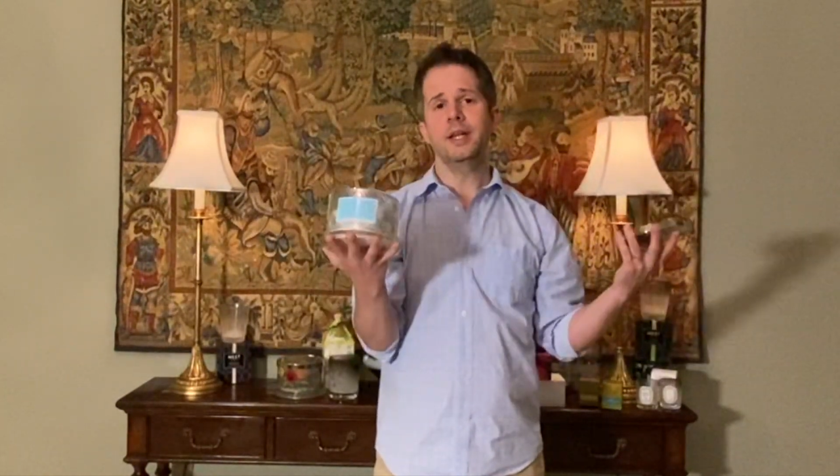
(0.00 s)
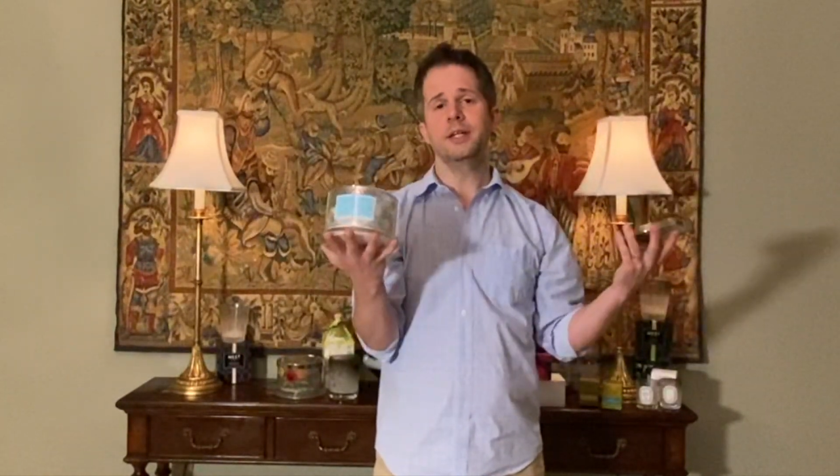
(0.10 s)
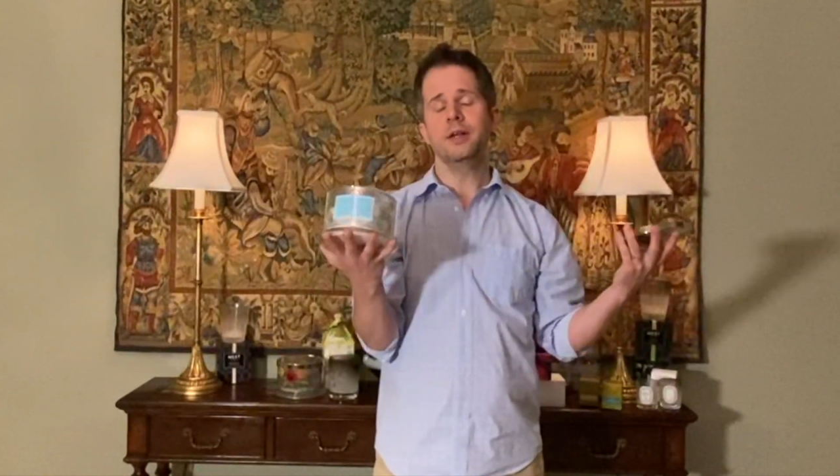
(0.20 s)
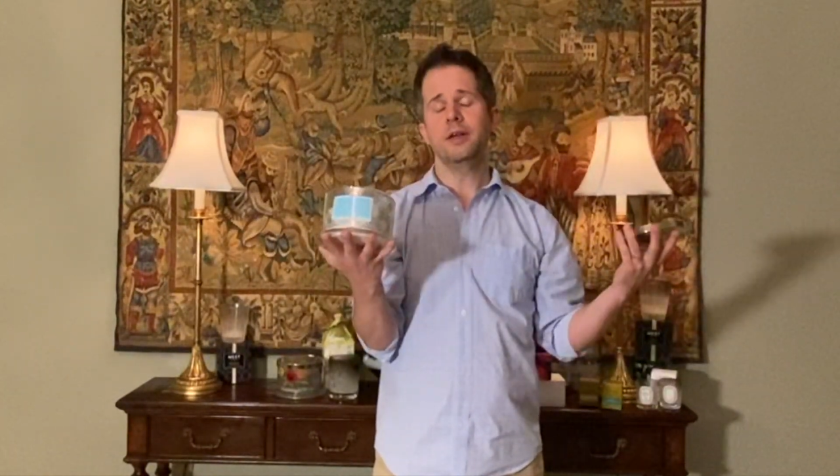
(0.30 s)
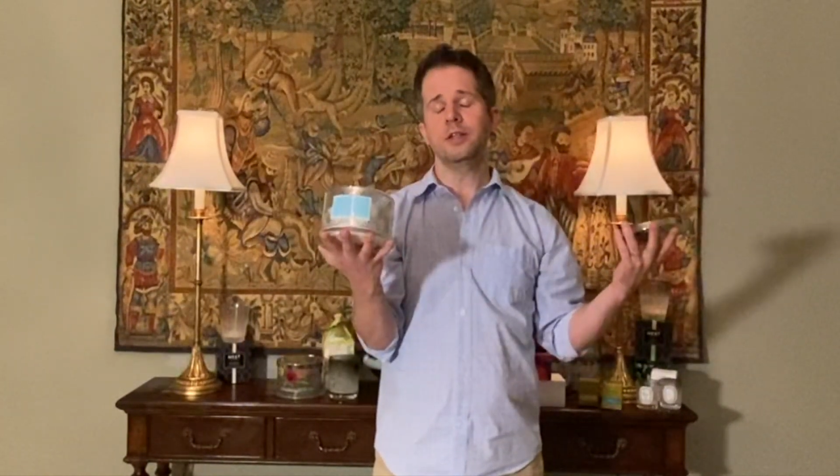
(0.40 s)
It
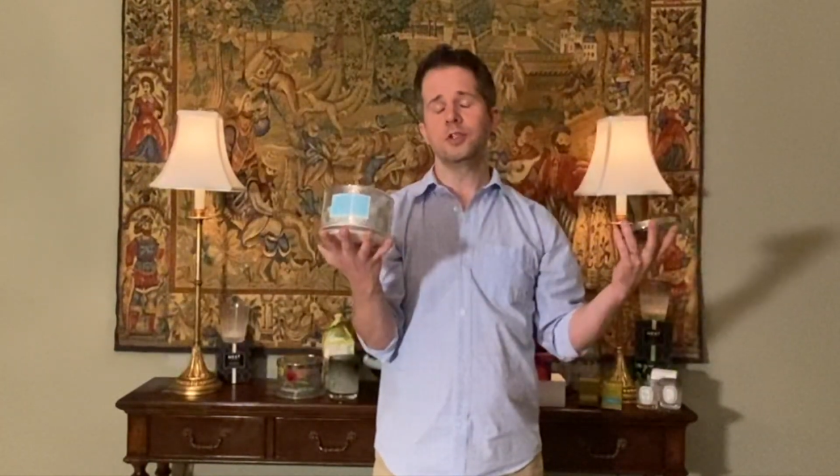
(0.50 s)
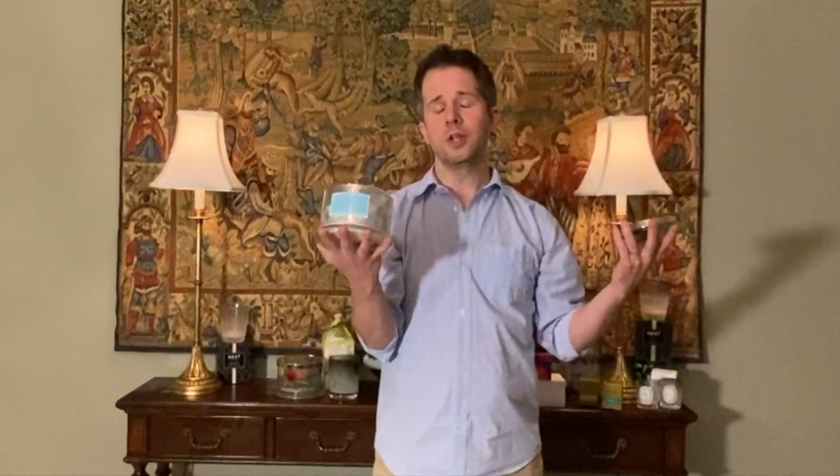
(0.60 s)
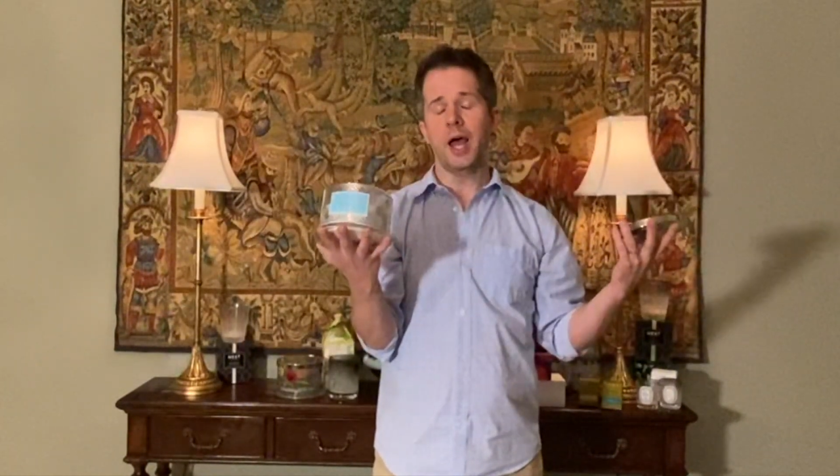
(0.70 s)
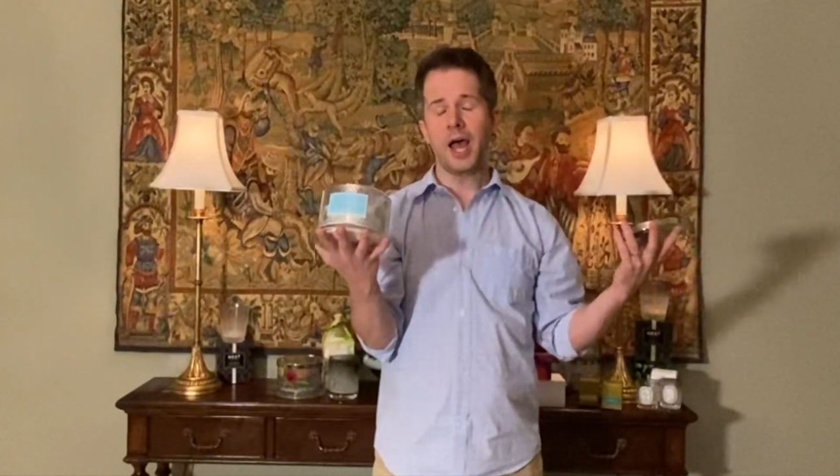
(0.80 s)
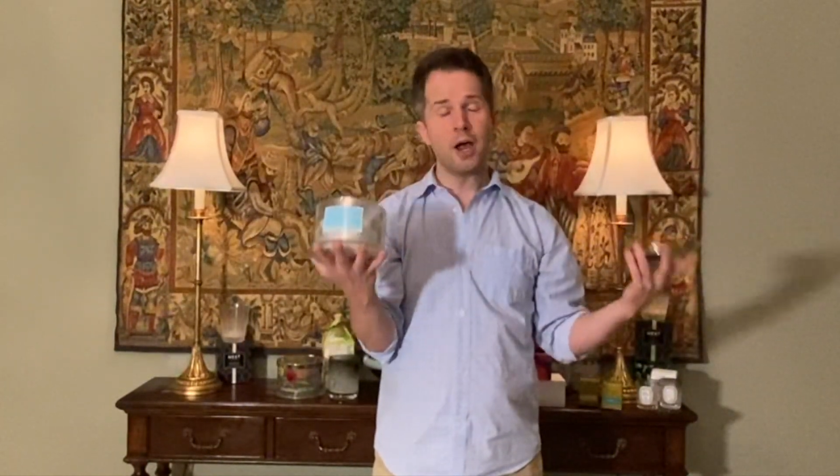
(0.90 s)

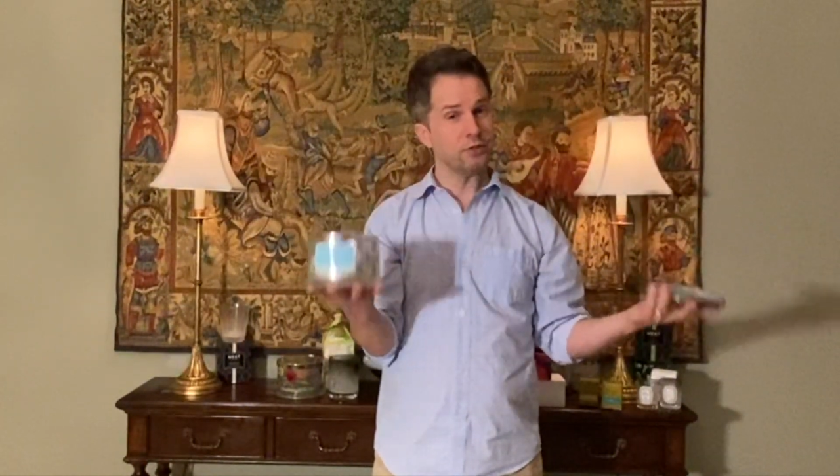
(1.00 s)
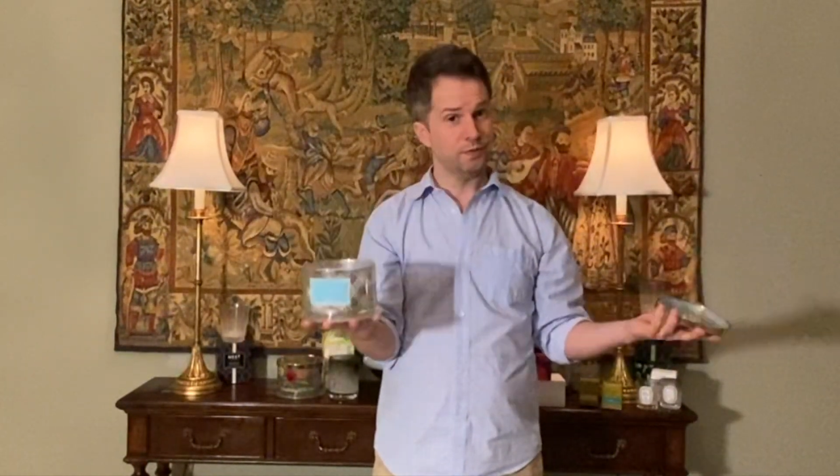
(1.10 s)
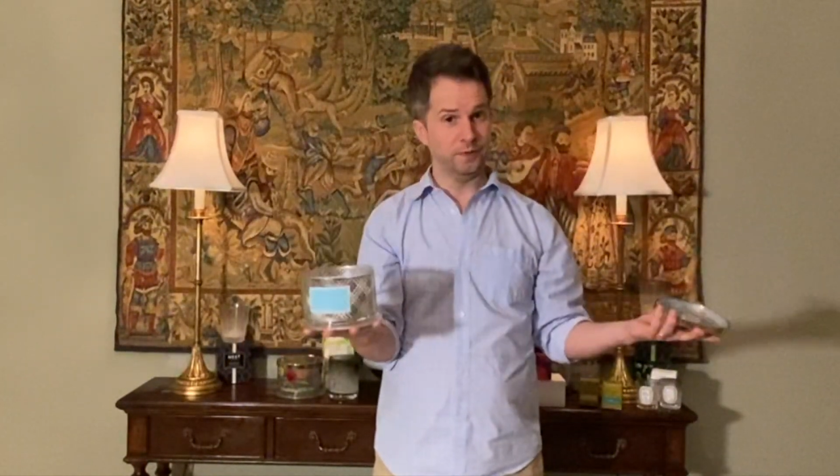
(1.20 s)
is house